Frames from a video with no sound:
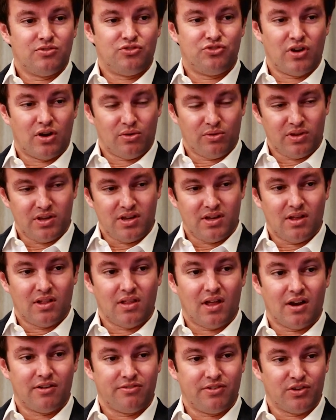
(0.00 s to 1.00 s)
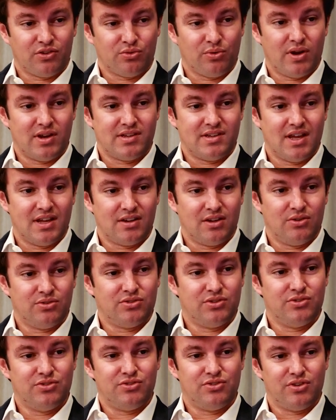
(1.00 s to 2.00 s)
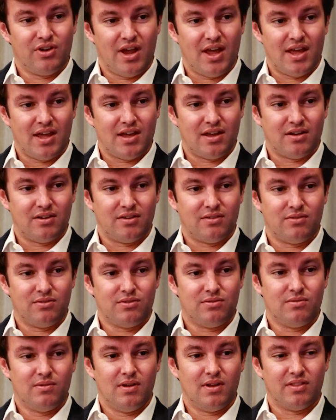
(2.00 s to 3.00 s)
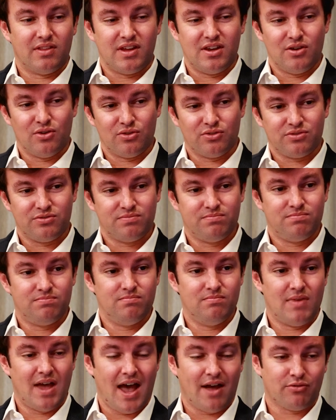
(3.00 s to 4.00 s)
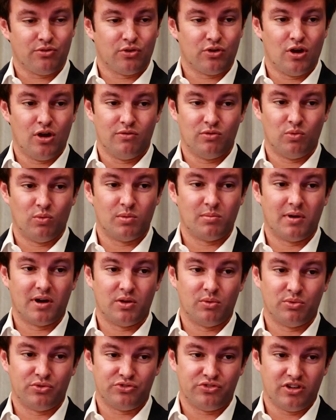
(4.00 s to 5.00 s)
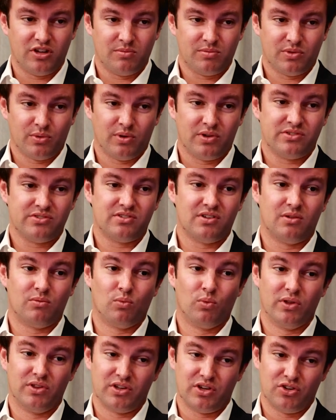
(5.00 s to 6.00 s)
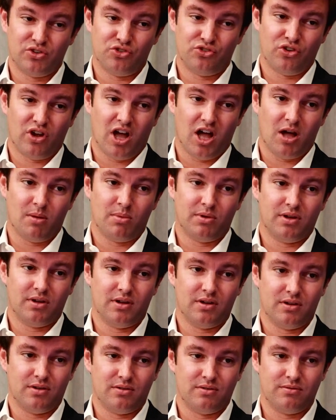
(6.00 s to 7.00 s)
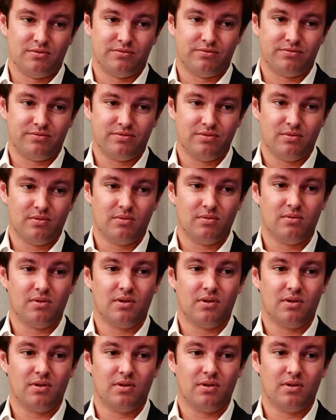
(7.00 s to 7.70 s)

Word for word: Generally, a lot of fixed-rate debt usage, and in the years after COVID, when money was cheap, the REITs did a really good job of